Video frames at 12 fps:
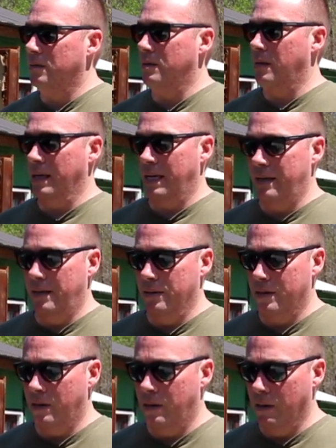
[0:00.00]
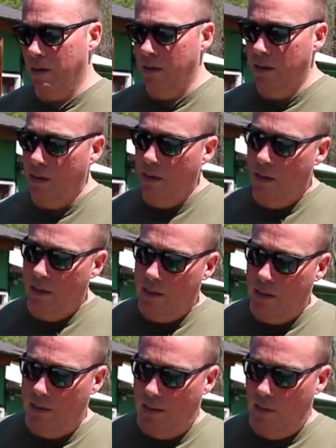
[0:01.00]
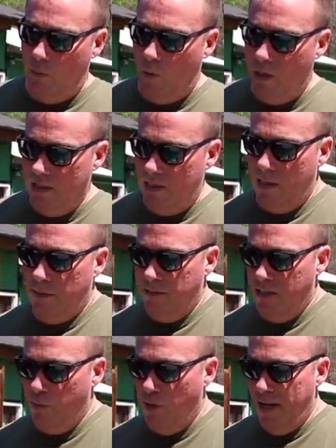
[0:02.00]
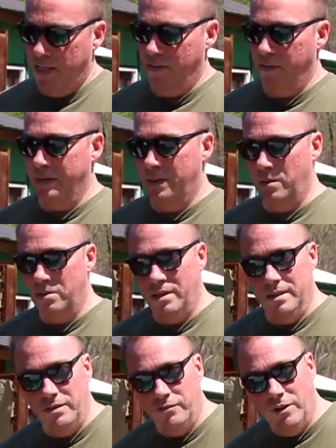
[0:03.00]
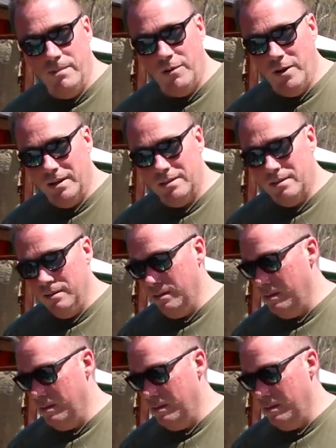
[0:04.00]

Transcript: like any other car, you need one set of rear brakes or two sets of front brakes.